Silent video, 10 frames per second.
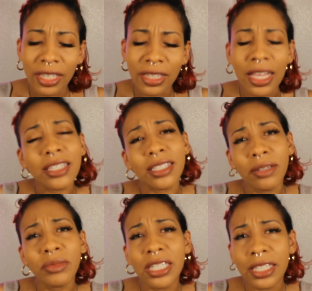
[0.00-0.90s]
that's
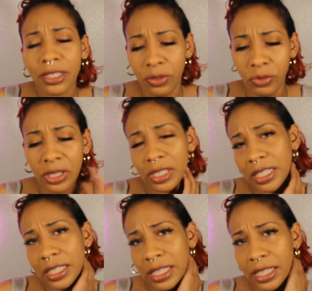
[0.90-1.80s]
something that you really
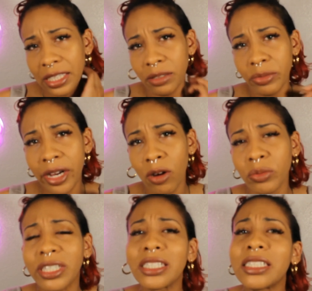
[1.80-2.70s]
need to think about,
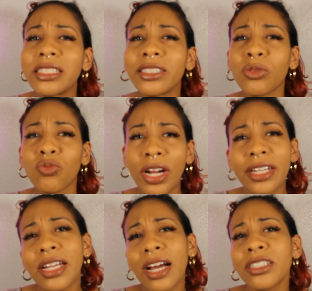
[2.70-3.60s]
because
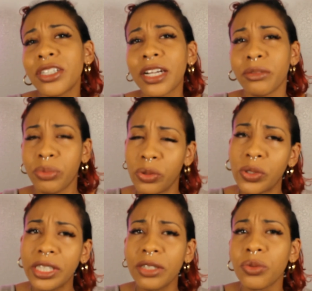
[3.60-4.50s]
right now you're at a
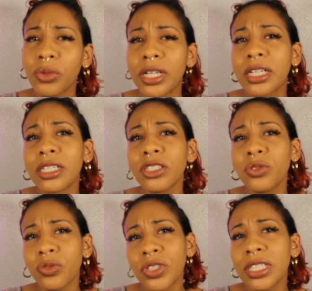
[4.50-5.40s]
point where
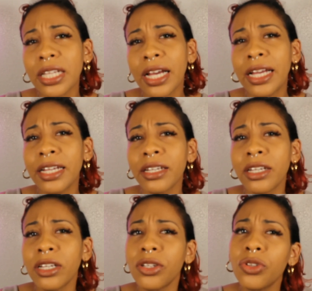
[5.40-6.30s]
you feel like
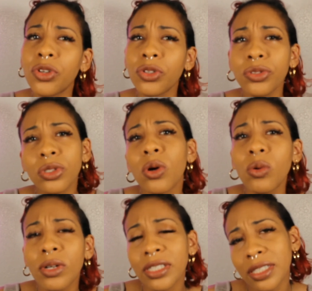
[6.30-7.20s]
you
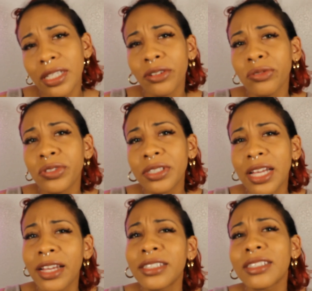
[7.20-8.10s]
don't want to settle for
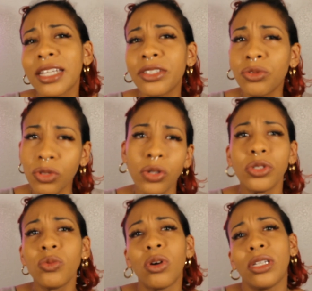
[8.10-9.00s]
less, that
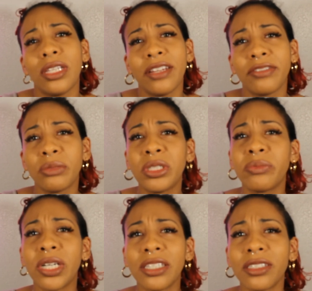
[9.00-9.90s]
you want life to be
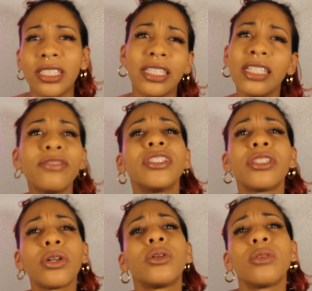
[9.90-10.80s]
better, and even
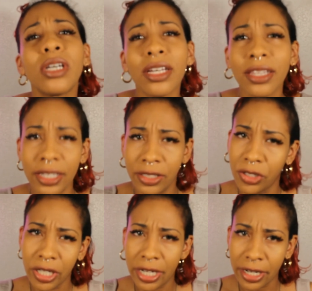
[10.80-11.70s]
though things
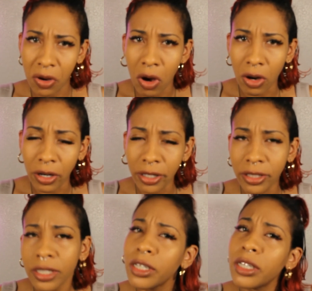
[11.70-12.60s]
are getting
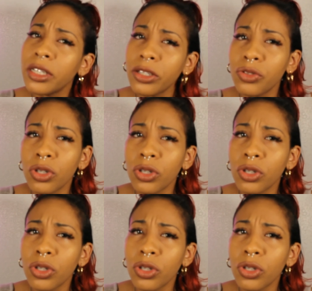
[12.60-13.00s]
hard, you